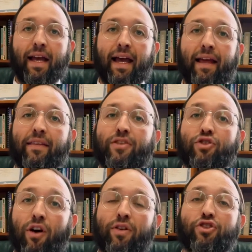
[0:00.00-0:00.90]
And the
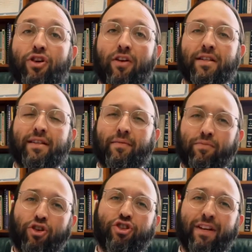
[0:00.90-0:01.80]
Torah shows us that
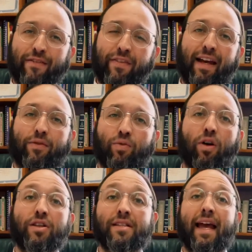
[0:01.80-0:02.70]
Moshe, in fact,
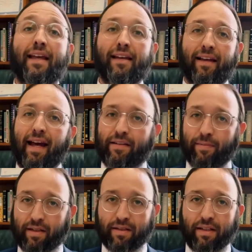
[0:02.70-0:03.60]
was taking
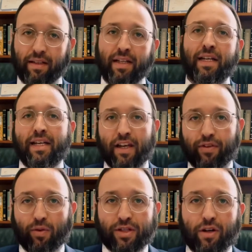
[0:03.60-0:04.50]
accountability. If
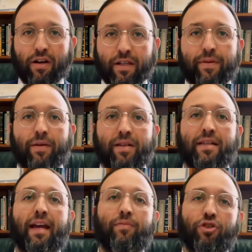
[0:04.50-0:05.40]
there was going to be a
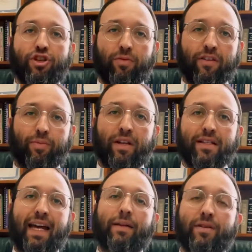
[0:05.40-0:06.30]
mistake, Moshe would have put his
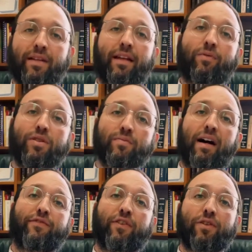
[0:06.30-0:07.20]
hand up and said, it was
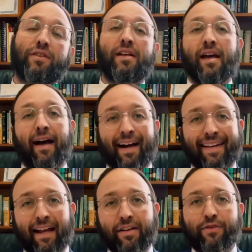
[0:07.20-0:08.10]
my fault, I
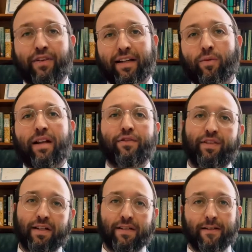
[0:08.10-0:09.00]
now need to find a way to
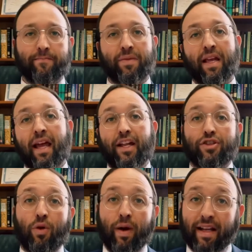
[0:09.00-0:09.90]
fix it. And
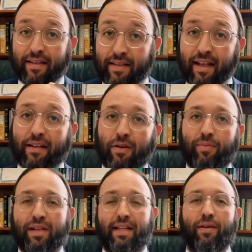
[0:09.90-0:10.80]
so when it did
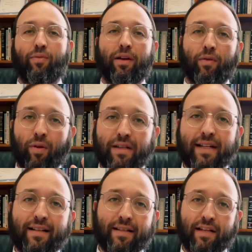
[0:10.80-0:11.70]
complete, and when it was
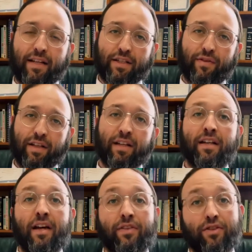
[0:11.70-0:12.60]
done successfully,
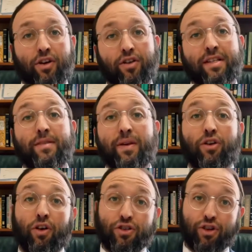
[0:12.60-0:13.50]
the Torah says,
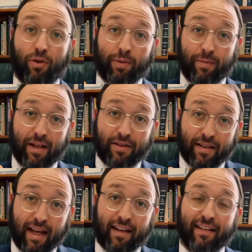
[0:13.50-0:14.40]
because you were prepared to
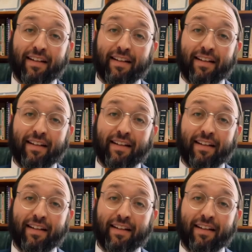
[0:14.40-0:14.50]
take